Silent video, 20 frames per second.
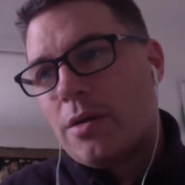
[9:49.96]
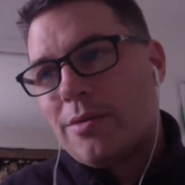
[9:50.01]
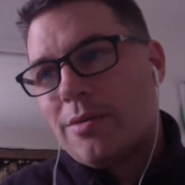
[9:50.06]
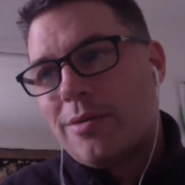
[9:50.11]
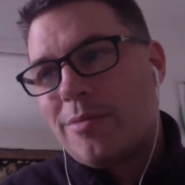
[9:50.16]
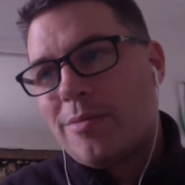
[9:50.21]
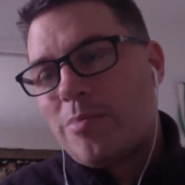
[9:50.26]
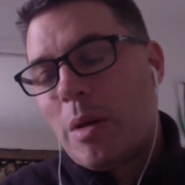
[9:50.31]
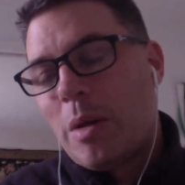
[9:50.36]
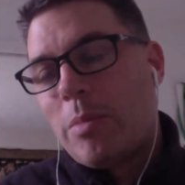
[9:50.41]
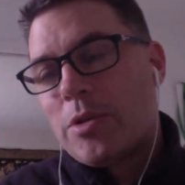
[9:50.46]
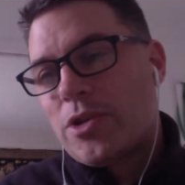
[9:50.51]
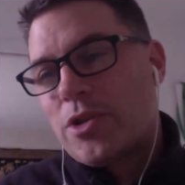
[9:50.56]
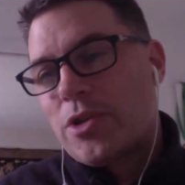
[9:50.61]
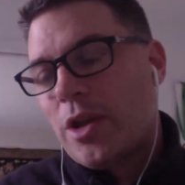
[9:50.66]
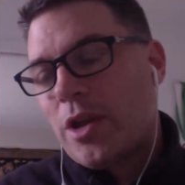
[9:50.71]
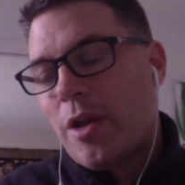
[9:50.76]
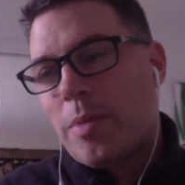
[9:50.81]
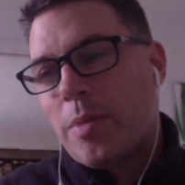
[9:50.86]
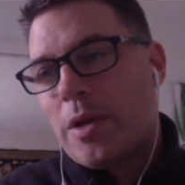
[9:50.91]
publishing
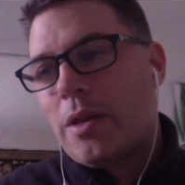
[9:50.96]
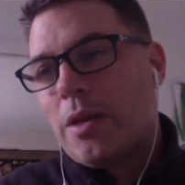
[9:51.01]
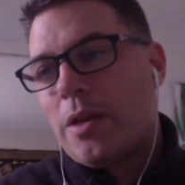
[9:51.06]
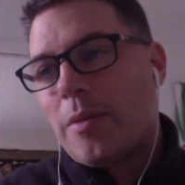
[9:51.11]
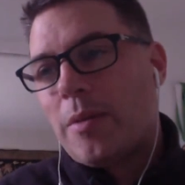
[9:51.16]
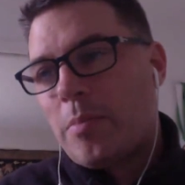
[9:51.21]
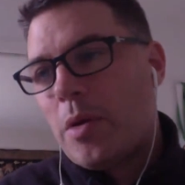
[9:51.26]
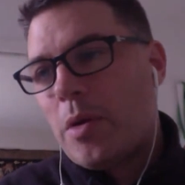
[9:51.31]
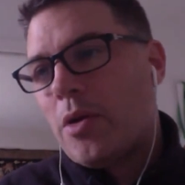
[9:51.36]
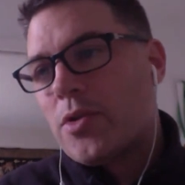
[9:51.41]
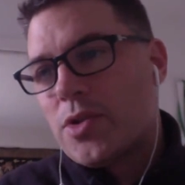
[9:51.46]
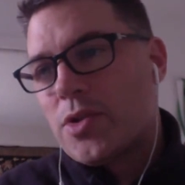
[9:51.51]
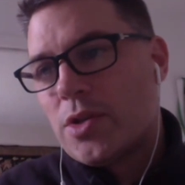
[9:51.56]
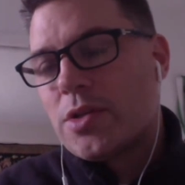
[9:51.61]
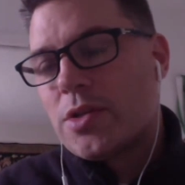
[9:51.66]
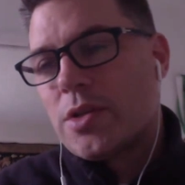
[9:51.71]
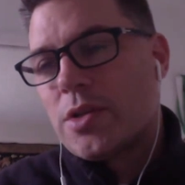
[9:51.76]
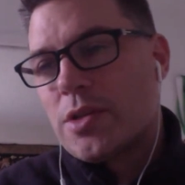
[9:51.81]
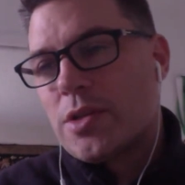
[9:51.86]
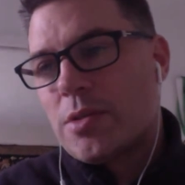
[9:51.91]
company like Pearson's
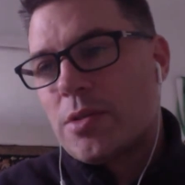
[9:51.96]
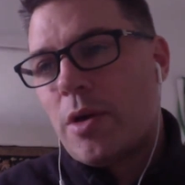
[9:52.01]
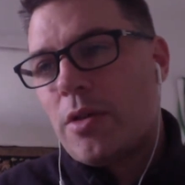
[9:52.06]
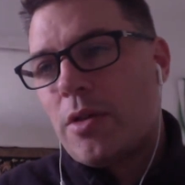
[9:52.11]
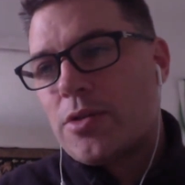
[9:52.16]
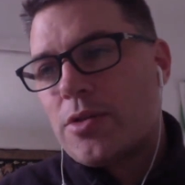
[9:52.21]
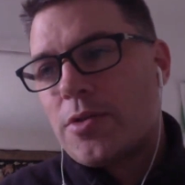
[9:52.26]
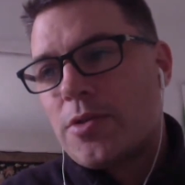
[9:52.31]
and some others.